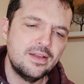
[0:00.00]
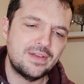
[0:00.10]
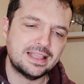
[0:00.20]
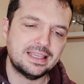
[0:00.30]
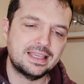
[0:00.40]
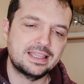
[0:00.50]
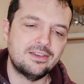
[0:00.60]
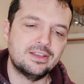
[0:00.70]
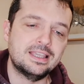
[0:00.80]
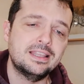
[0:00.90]
That's
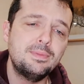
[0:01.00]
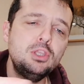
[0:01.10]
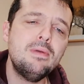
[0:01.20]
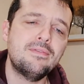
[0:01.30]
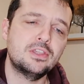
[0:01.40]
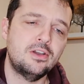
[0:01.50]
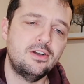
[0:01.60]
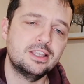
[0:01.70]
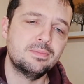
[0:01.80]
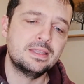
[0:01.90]
exciting. There'll be new avatar
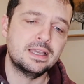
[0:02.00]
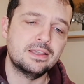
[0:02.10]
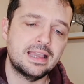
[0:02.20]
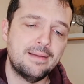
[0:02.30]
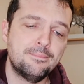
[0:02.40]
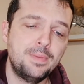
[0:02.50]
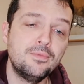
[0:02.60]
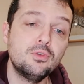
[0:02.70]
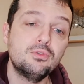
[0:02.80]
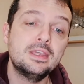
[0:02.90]
item stickers and
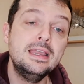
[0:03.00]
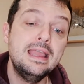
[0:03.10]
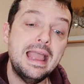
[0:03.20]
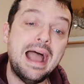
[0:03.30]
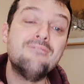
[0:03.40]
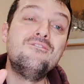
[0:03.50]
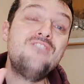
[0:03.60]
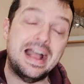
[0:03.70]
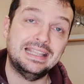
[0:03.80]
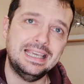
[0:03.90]
bundles, and
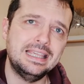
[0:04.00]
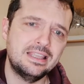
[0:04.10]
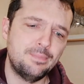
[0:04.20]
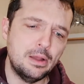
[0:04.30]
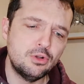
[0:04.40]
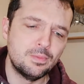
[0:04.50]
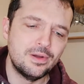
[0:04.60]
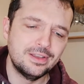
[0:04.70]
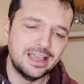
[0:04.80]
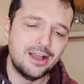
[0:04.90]
that is the
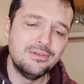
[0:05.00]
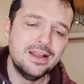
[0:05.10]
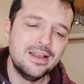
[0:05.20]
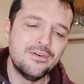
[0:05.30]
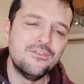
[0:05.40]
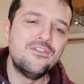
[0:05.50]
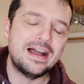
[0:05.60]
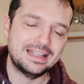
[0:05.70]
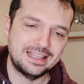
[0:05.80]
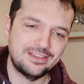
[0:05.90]
Pokemon Go
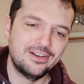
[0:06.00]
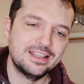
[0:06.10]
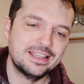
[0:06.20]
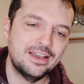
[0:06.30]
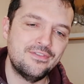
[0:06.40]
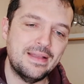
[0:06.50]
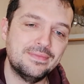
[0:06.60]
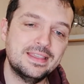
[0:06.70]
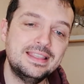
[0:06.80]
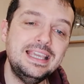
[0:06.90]
Valentine's
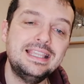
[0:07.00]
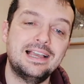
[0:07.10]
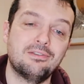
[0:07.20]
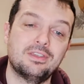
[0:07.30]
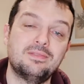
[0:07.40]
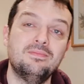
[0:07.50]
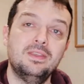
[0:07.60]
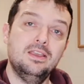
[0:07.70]
event details.